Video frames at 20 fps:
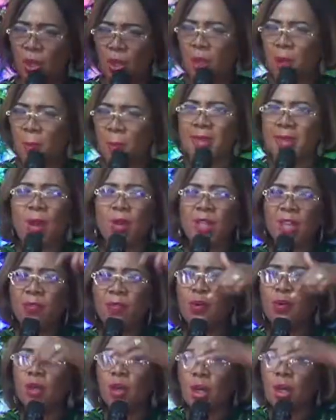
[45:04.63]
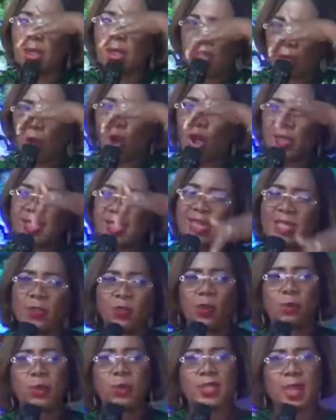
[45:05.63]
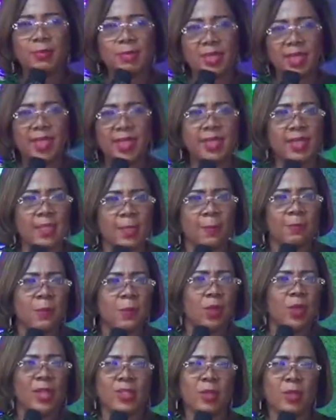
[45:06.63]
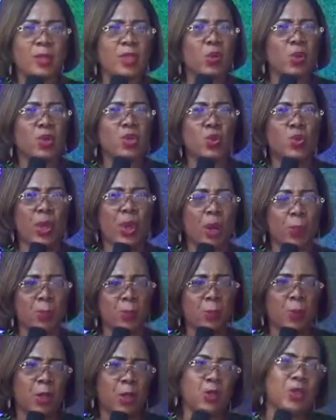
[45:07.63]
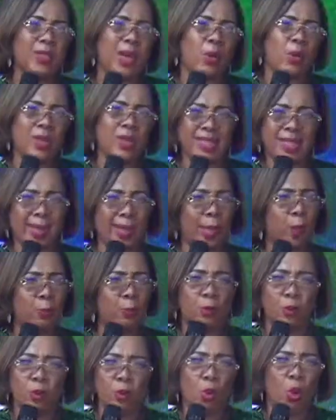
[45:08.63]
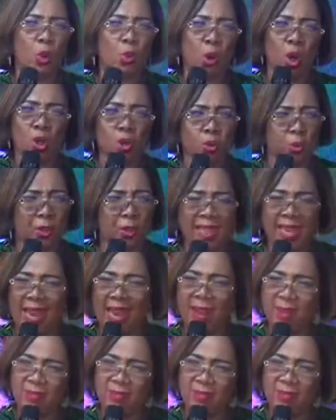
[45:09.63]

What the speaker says: But I'll give you the context from which I'm saying this. You know, somebody wants to help you, but you know that once they help you, the whole world will hear.